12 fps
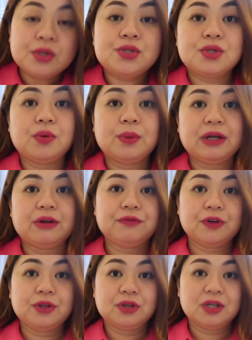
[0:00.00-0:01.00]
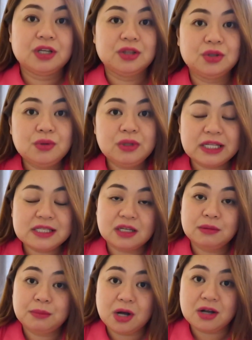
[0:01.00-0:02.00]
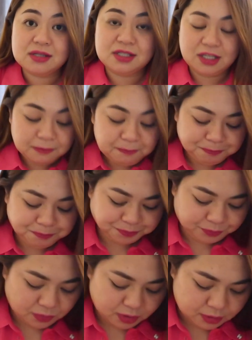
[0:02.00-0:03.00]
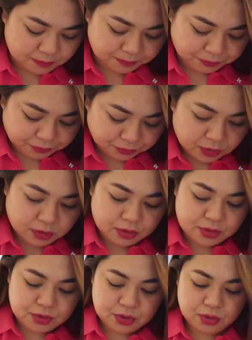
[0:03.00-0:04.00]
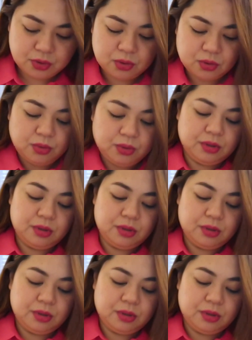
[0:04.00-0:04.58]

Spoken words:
So without further ado, let's unbox it. So